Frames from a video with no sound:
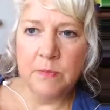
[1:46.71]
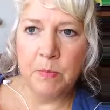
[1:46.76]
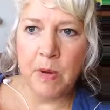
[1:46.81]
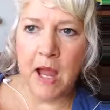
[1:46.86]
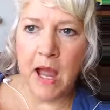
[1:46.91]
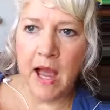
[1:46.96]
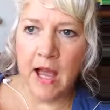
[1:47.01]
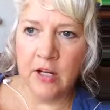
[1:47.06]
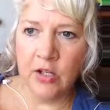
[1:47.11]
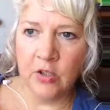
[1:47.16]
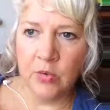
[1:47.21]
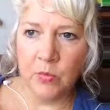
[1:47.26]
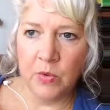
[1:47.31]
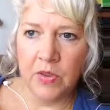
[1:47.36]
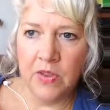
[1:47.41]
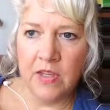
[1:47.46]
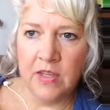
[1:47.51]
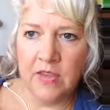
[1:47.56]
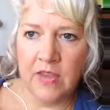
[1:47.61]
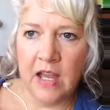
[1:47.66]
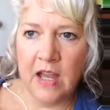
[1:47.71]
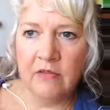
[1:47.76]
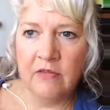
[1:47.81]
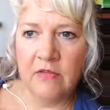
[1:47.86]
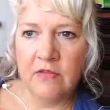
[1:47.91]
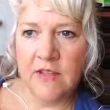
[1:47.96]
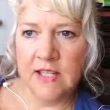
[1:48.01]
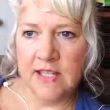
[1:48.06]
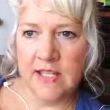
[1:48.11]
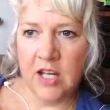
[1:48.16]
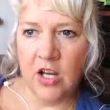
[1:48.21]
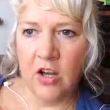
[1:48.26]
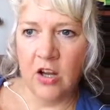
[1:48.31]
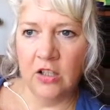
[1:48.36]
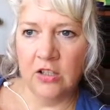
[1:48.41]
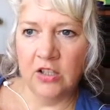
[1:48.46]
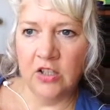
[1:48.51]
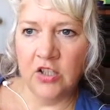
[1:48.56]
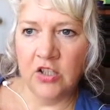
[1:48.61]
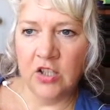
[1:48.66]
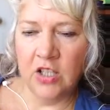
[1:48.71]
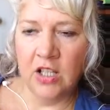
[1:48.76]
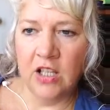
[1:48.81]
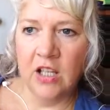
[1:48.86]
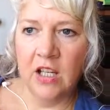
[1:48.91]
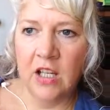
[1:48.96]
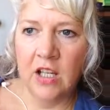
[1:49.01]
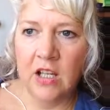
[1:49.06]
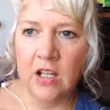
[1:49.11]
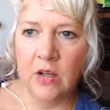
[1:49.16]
pattern within that physiology,